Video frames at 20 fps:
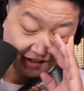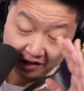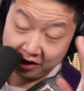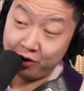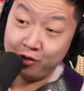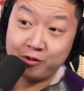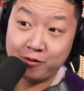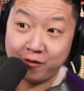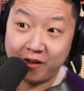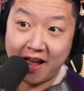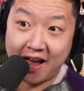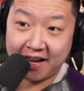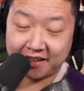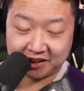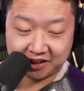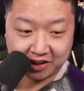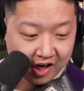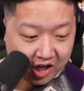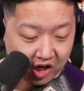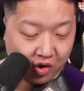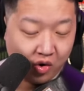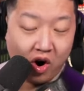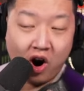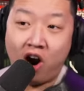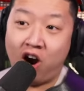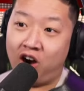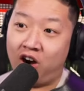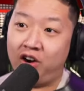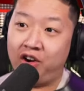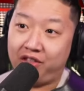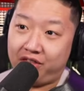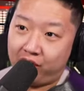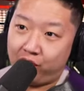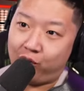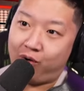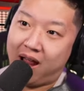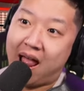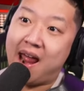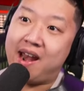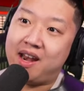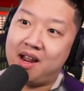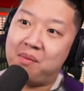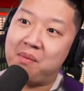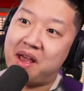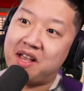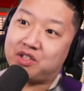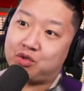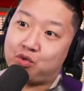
Newsflash, you are the random as